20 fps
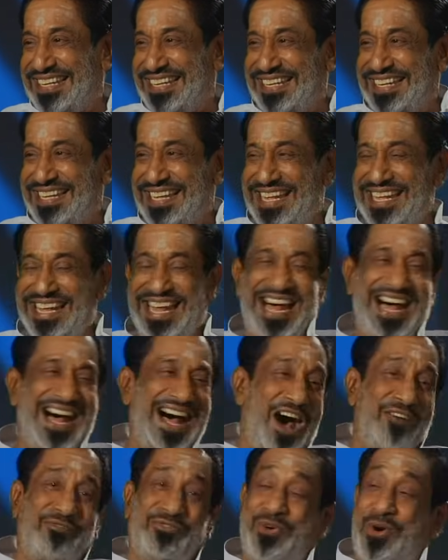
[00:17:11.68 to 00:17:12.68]

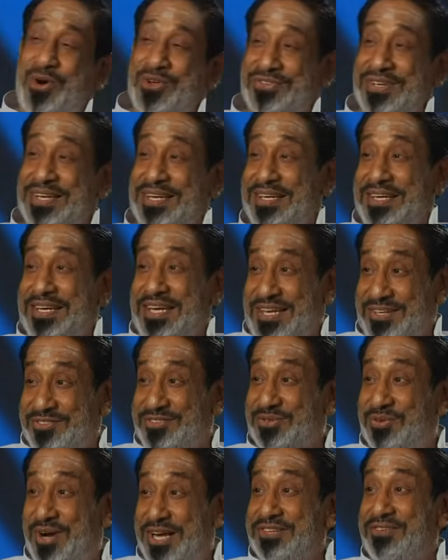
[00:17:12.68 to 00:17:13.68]
Of course.
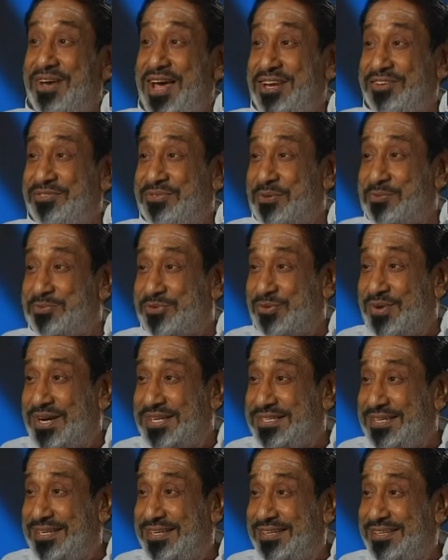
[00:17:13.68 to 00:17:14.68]
Sivaji, where is from
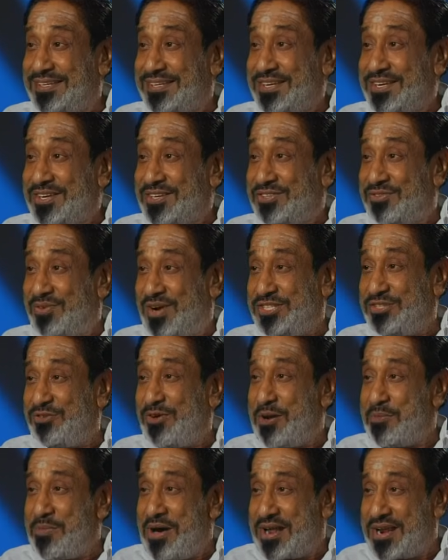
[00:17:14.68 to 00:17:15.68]
Sivaji? Sivaji
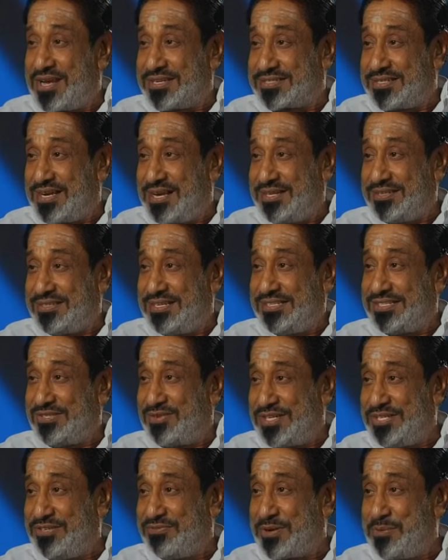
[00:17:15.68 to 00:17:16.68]
from Maharashtra, this
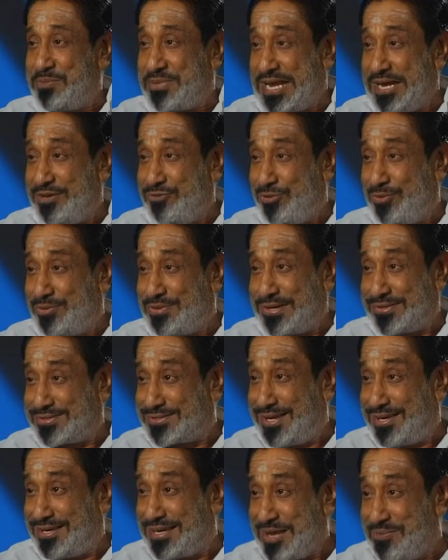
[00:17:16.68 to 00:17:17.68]
Sivaji from Tanjore, that's
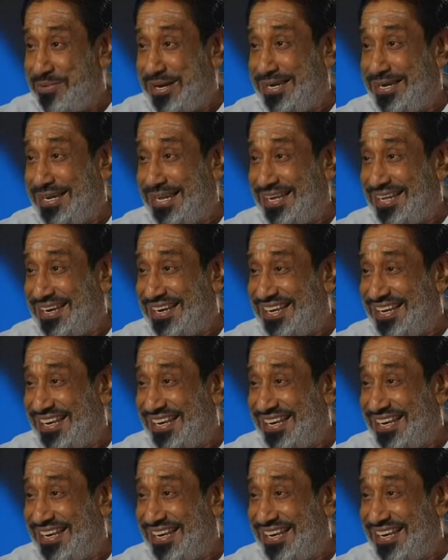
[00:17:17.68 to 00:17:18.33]
all, I'm Indian.